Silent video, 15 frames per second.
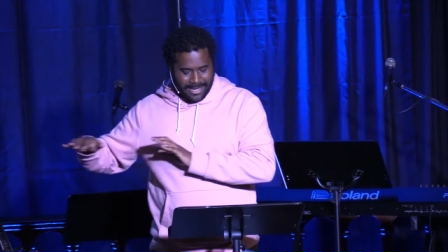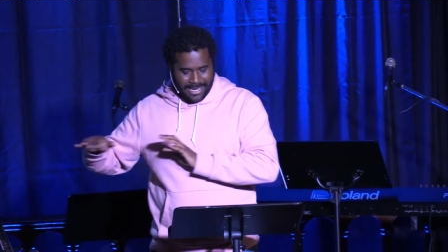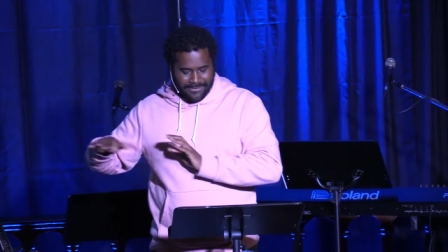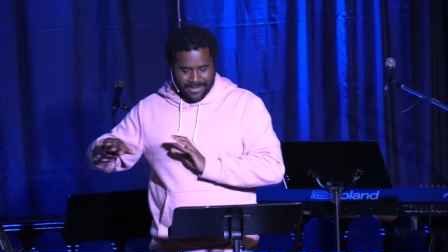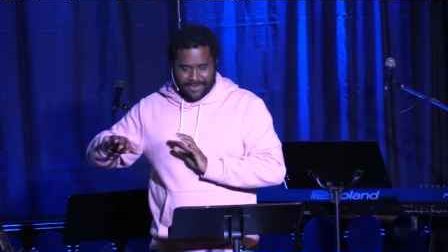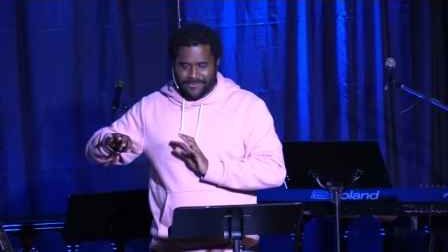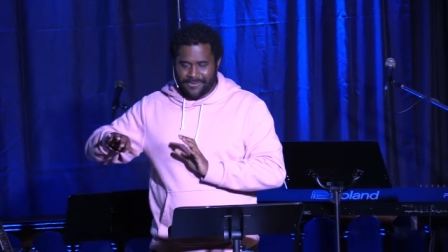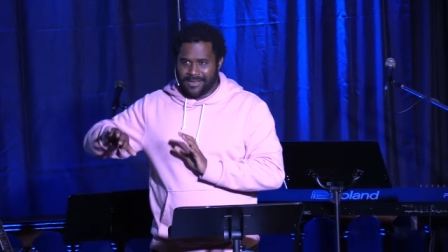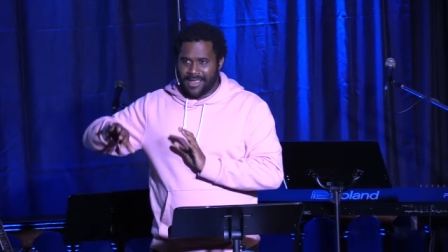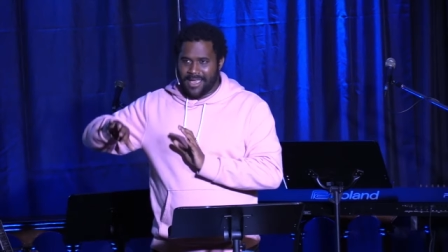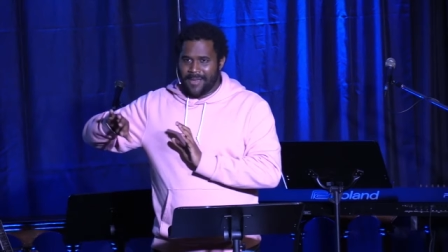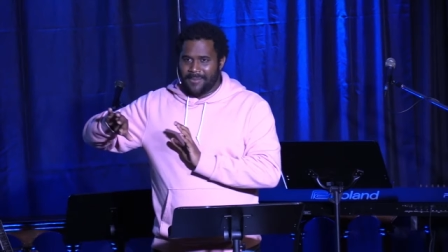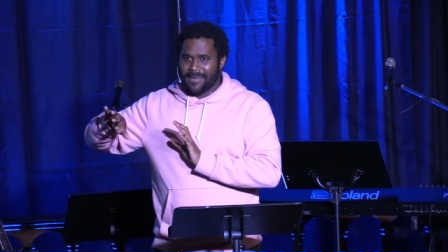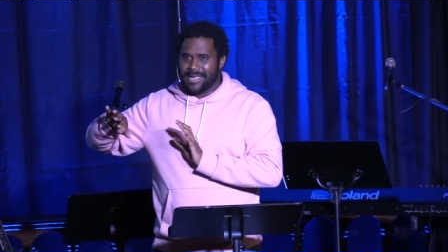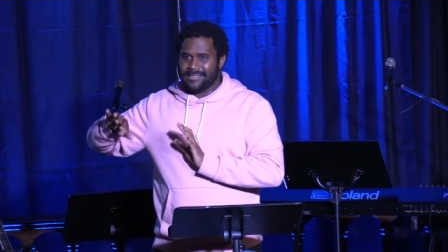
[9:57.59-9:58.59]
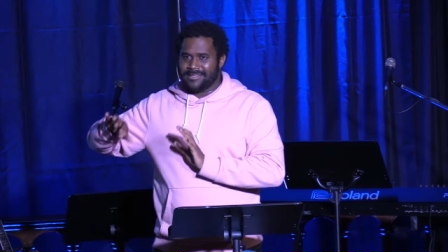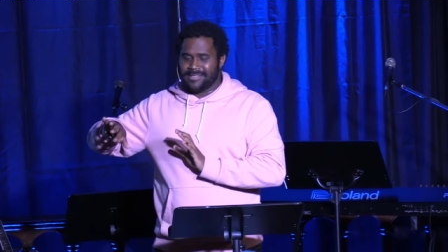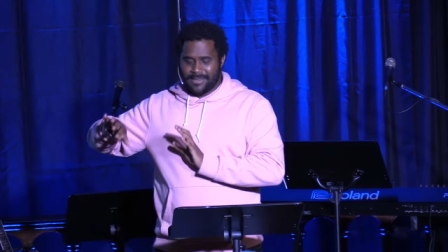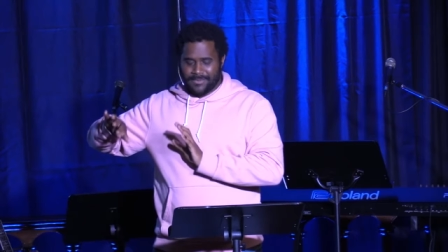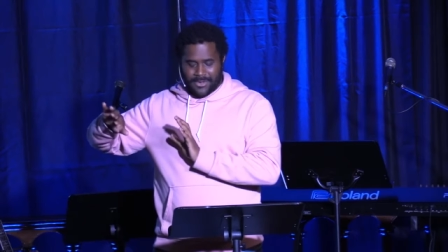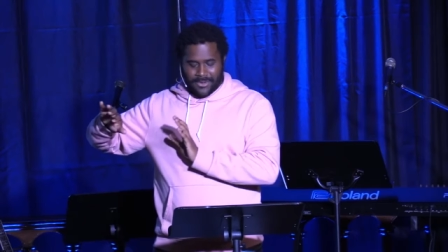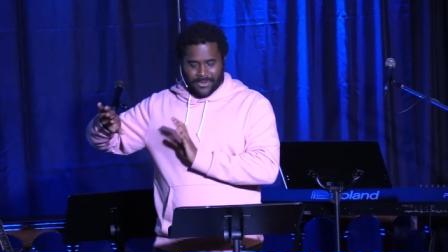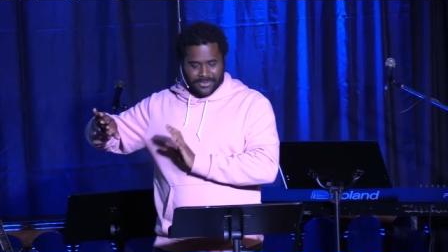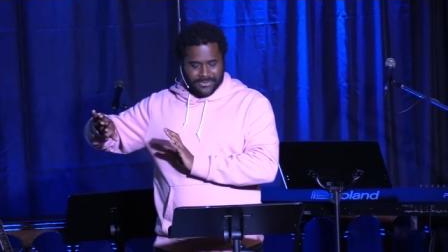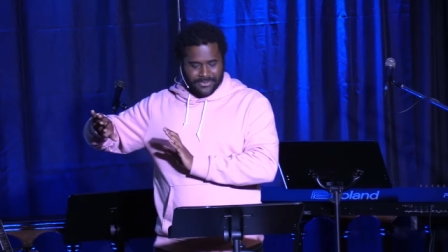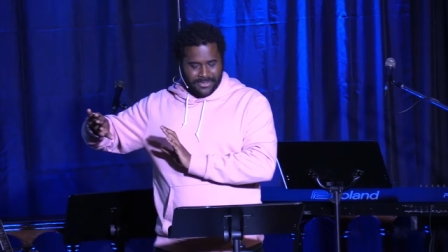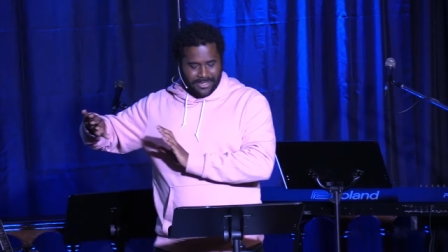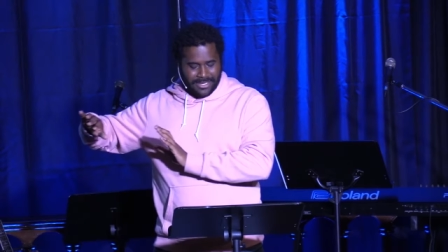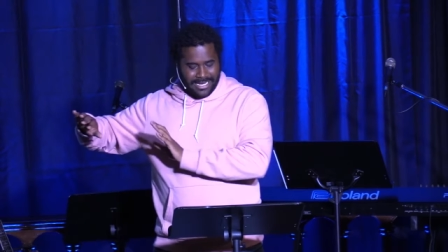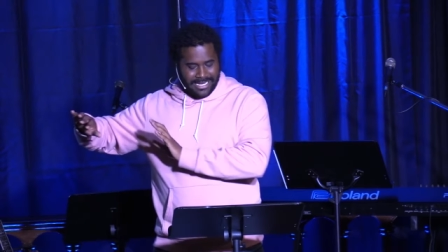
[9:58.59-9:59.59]
even if it might seem
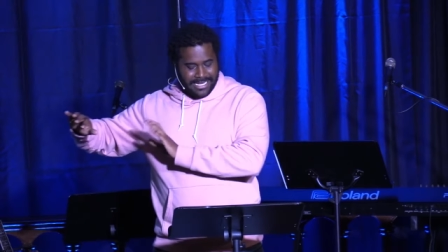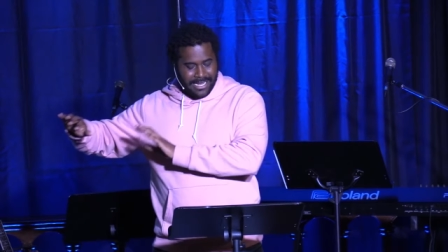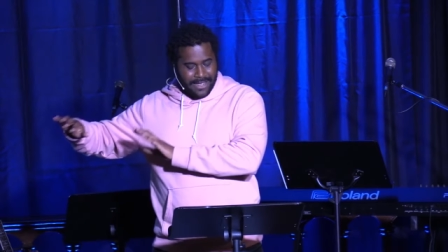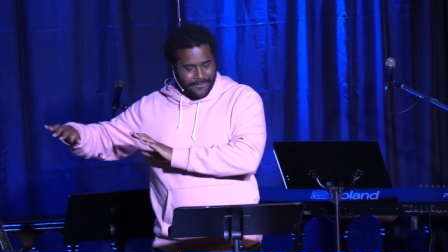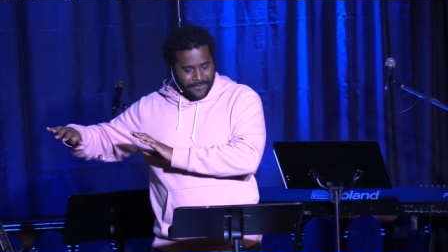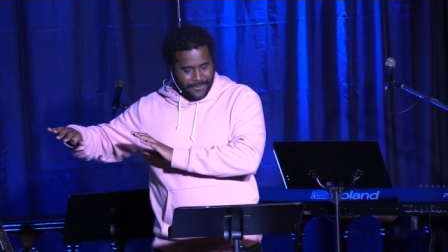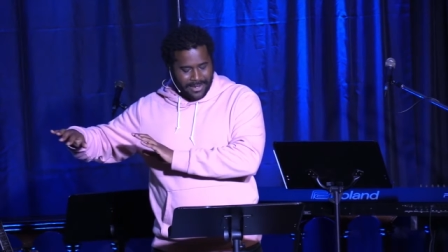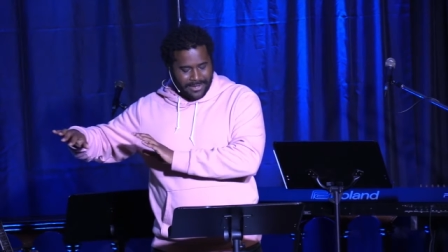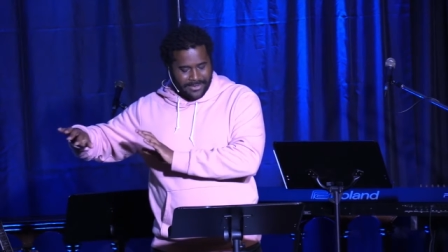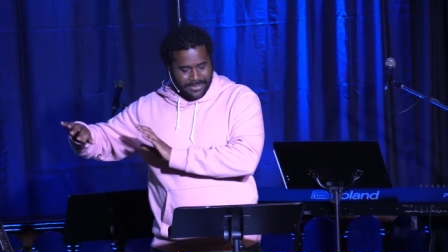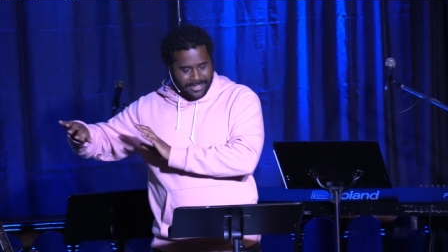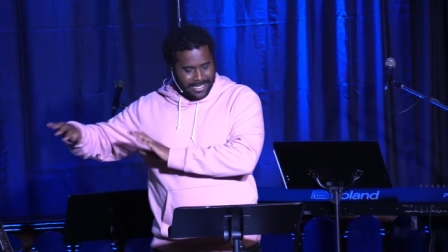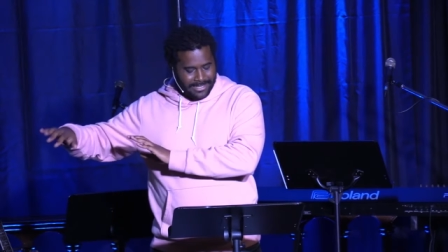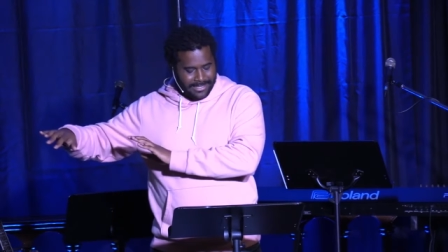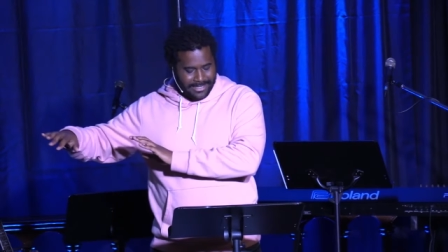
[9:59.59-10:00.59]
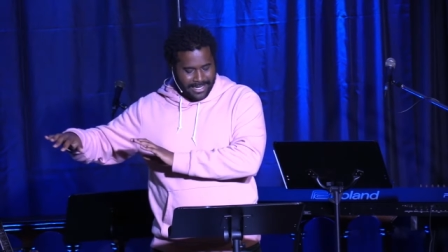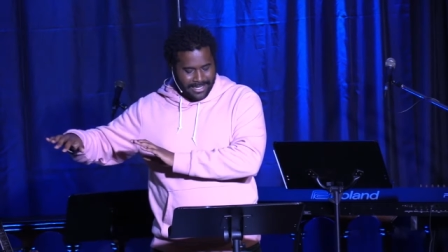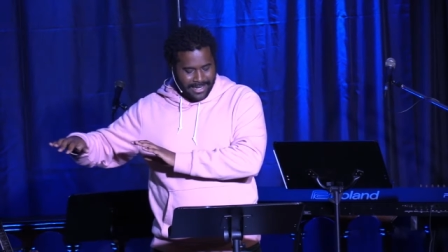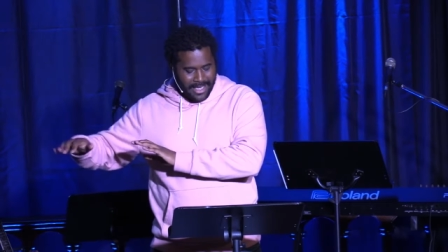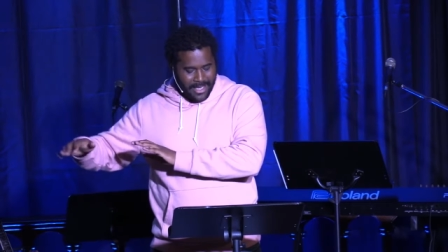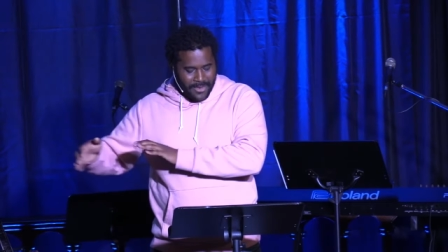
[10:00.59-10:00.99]
culturally different or distant.